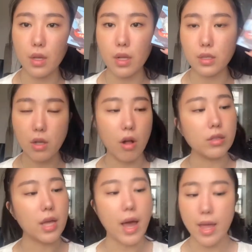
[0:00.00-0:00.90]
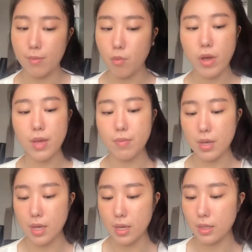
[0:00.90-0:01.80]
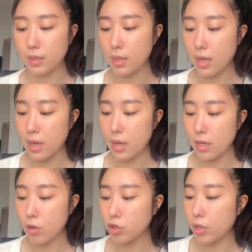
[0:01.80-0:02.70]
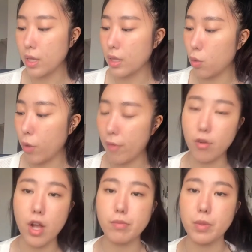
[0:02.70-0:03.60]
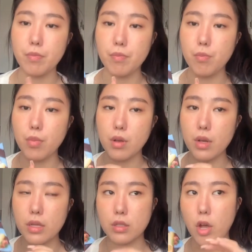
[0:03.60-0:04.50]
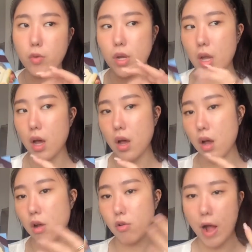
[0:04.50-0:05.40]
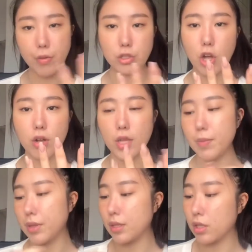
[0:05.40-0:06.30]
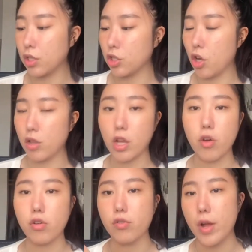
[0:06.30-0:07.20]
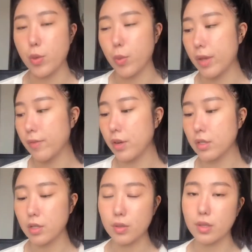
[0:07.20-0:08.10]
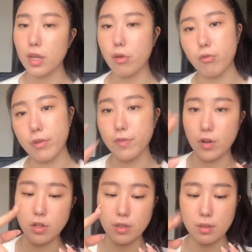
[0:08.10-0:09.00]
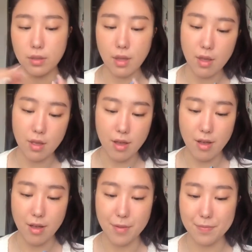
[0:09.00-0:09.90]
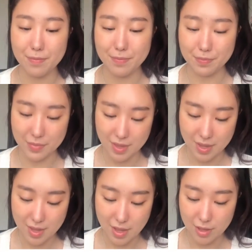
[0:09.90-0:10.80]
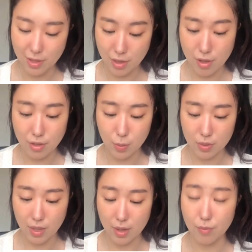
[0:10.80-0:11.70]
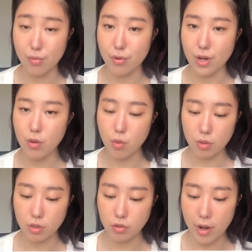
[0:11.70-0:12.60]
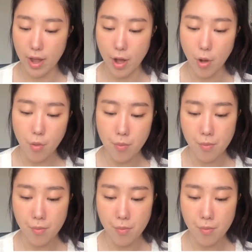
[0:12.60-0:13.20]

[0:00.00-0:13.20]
It's called Heim White because usually the wafer comes up, it's coated around the chocolate, but this is the chocolate coated around the wafer, so it's like reverse. Um, so I thought this was like pretty cool to try out.